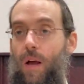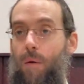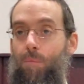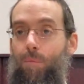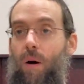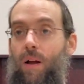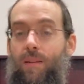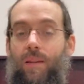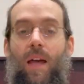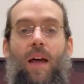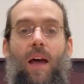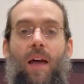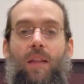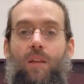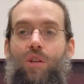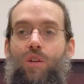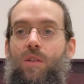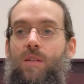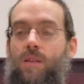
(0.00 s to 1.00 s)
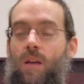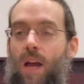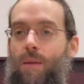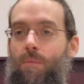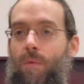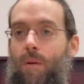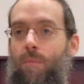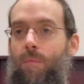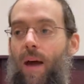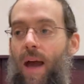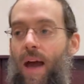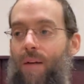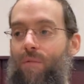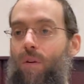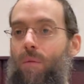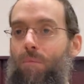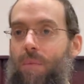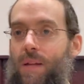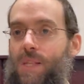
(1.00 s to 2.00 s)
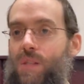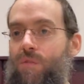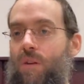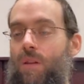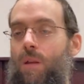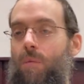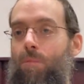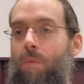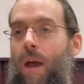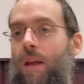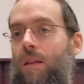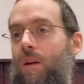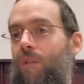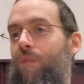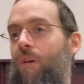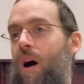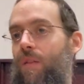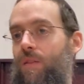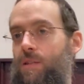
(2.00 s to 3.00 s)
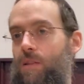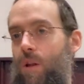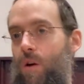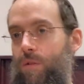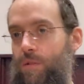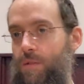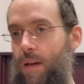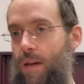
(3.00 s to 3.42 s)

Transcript: but the Yusaimim have a mitzvah to pay their father's loans.